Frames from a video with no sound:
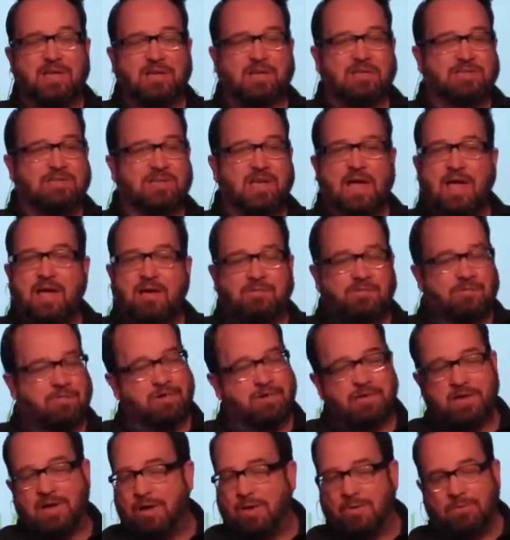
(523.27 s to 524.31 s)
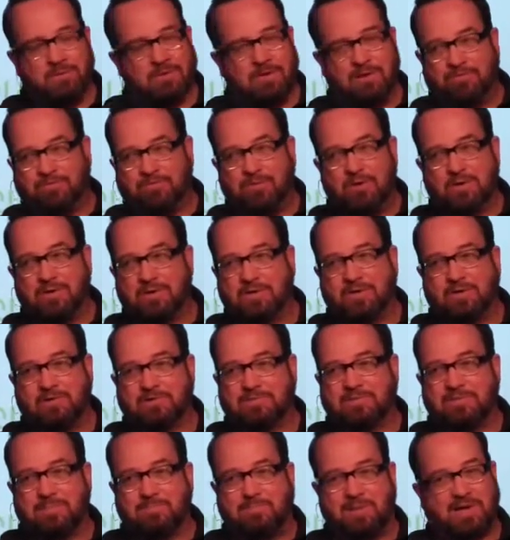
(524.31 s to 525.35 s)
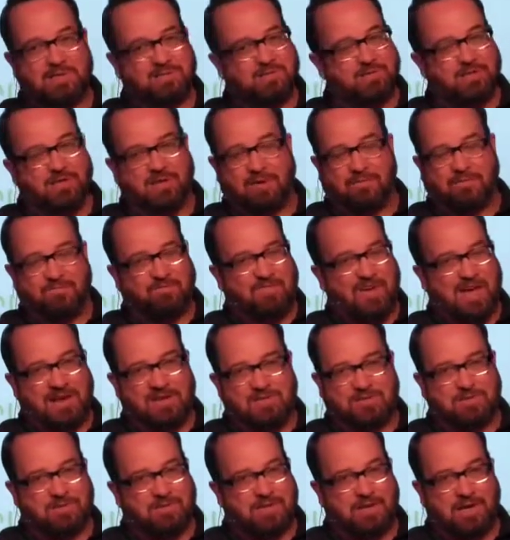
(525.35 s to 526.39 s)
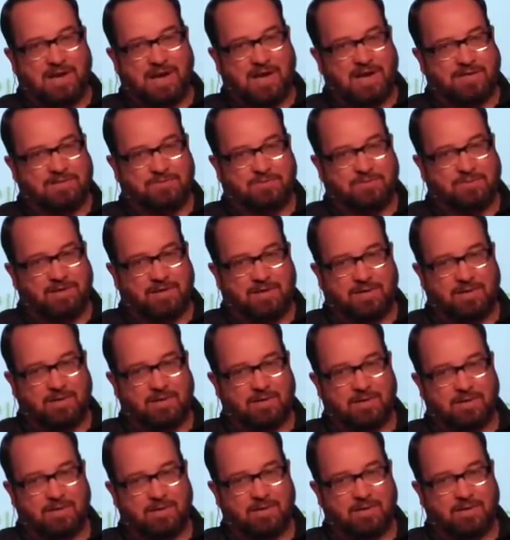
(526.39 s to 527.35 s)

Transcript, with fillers: because there are only a few you're going to say, Pastor, you look as fat as you did last week.